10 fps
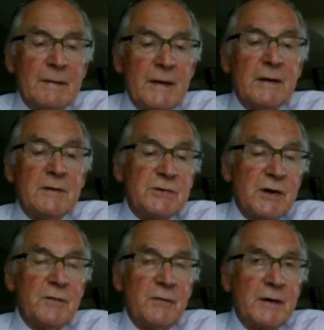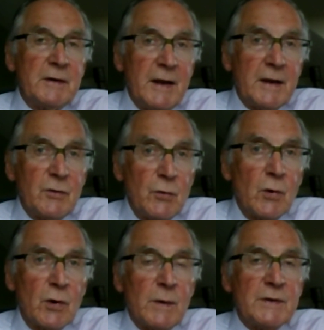they can safely take
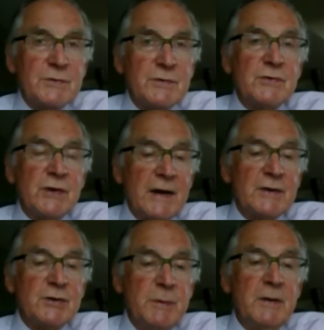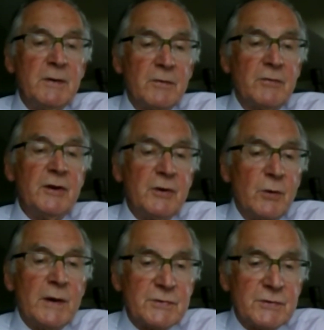your questions as being the
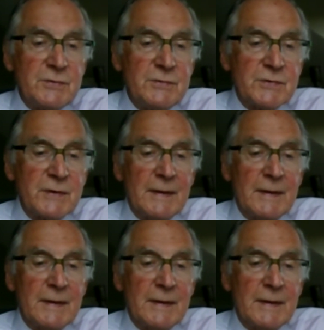questions